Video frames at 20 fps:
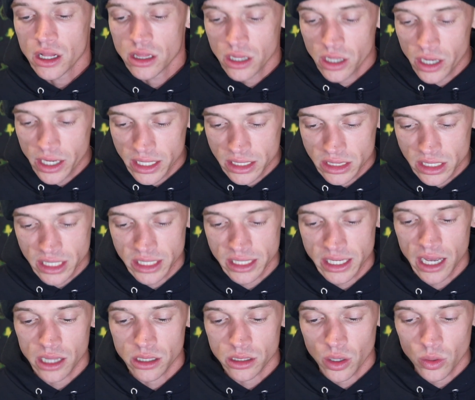Look at the
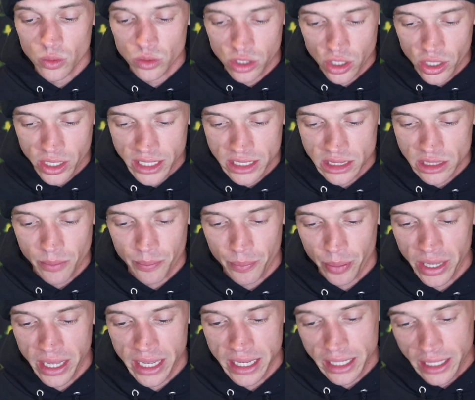yellow, look at the
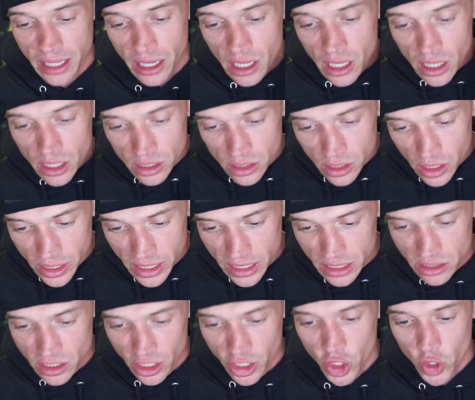pink, look
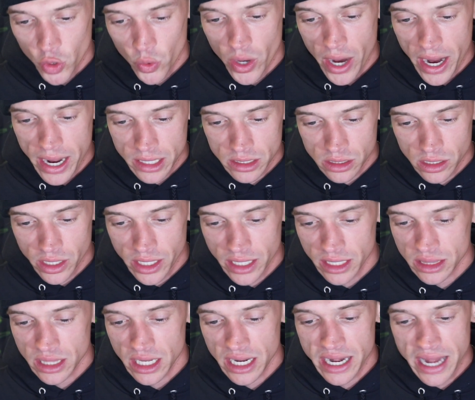at the gray, look
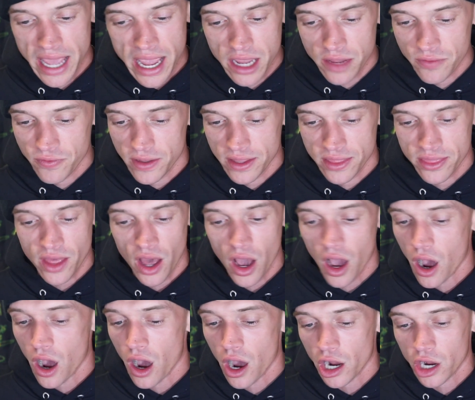at the navy, the
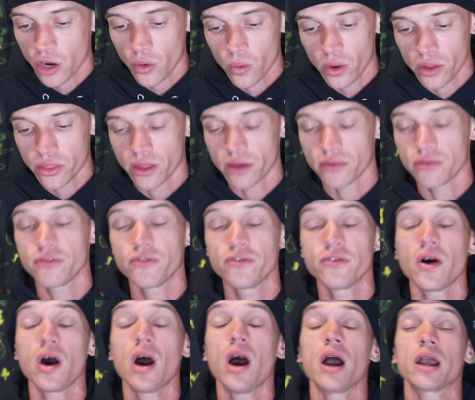aqua, the
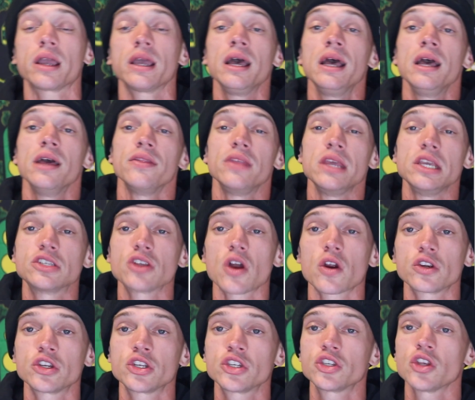fuck. These
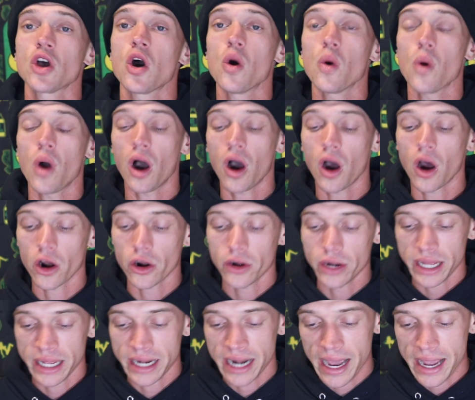are so hard,
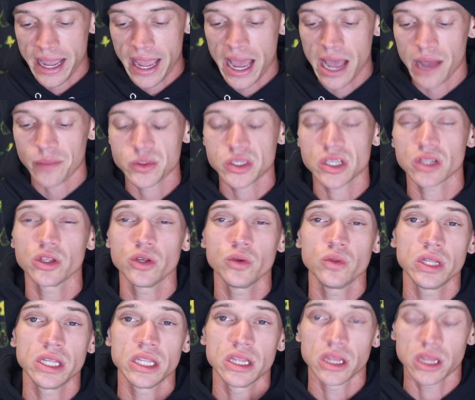and I
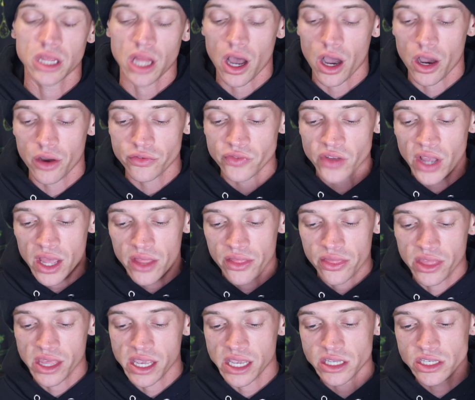absolutely love
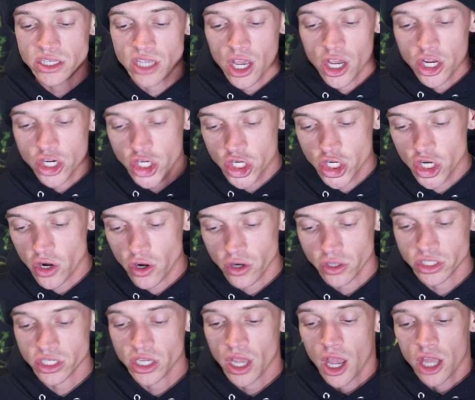these
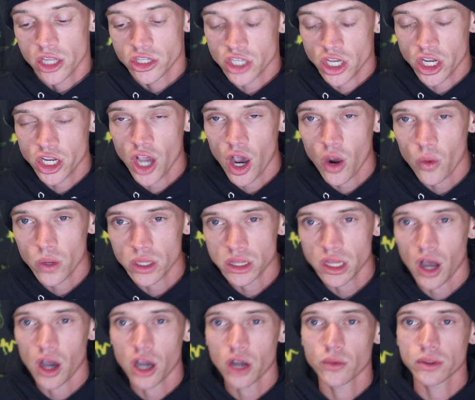shirts. To go
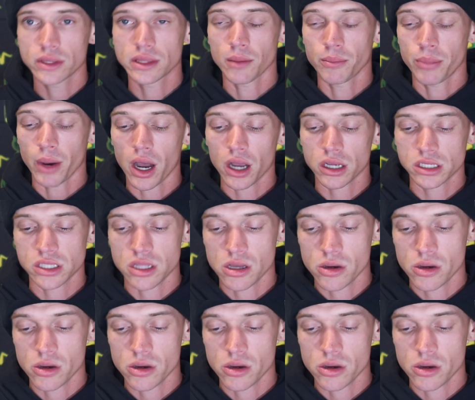along with the box